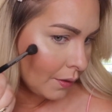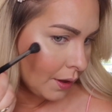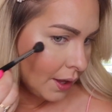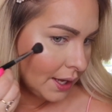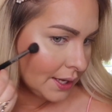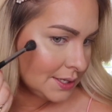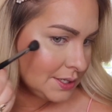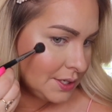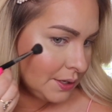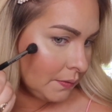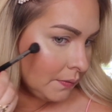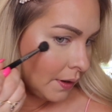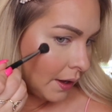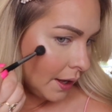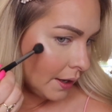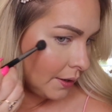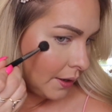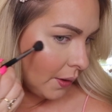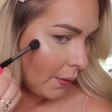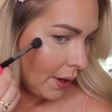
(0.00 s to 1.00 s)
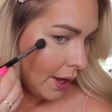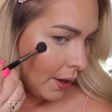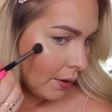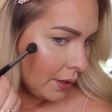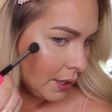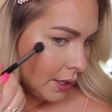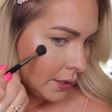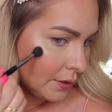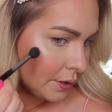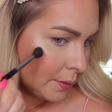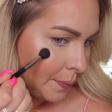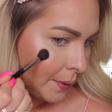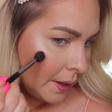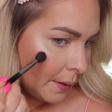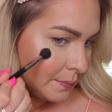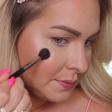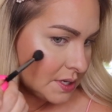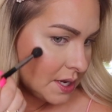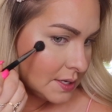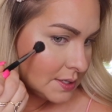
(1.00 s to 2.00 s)
I do not know how
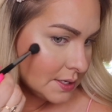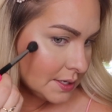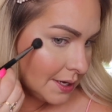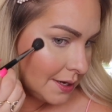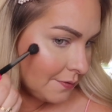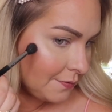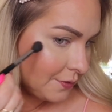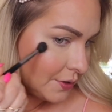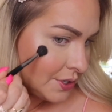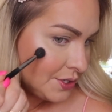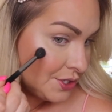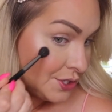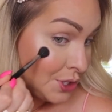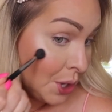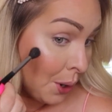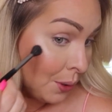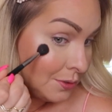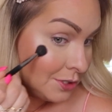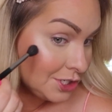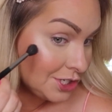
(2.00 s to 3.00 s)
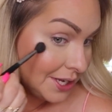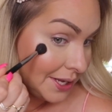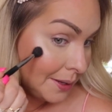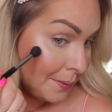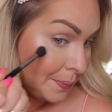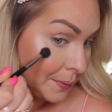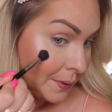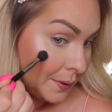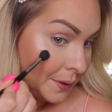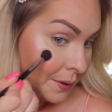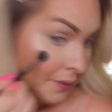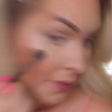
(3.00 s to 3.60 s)
Colourpop does it for so cheap.